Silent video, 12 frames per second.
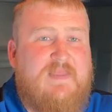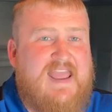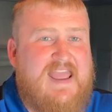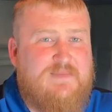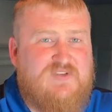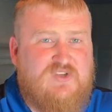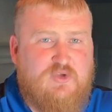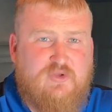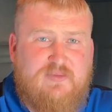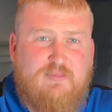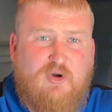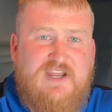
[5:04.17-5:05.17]

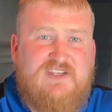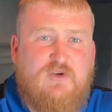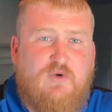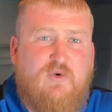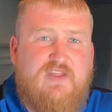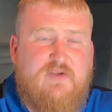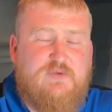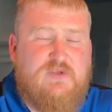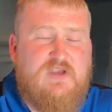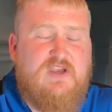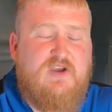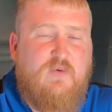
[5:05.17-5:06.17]
Absolutely. Brakes are one of
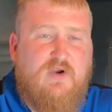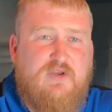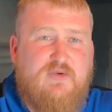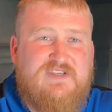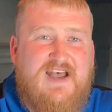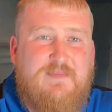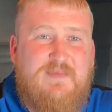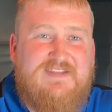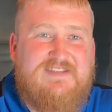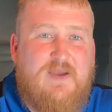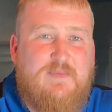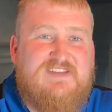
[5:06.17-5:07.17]
those hot button
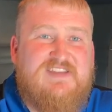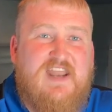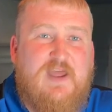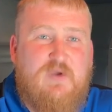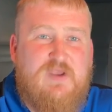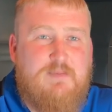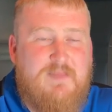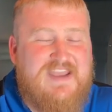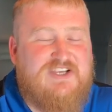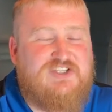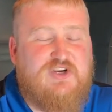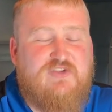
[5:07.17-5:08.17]
topics that we
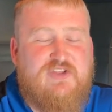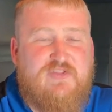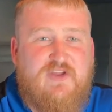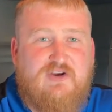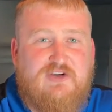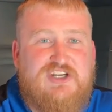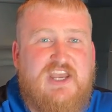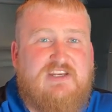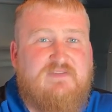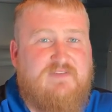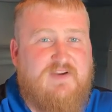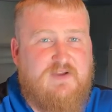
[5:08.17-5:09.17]
make sure that they're checked
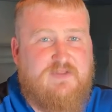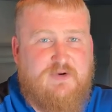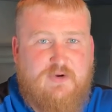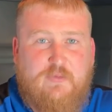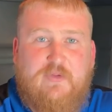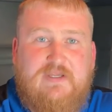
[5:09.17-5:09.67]
very thoroughly.